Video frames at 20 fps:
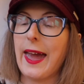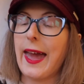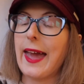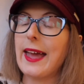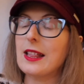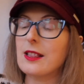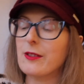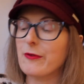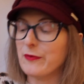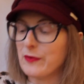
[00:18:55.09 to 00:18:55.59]

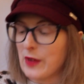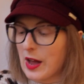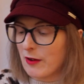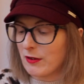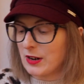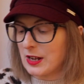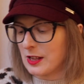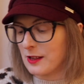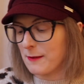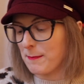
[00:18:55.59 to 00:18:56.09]
It's
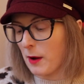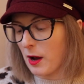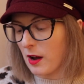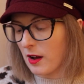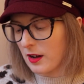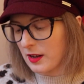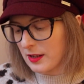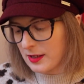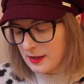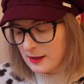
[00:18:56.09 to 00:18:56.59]
very
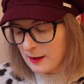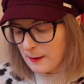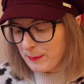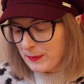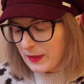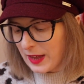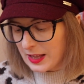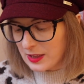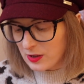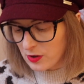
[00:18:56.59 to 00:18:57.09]
sparse.
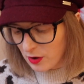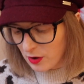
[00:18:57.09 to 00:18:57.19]
It's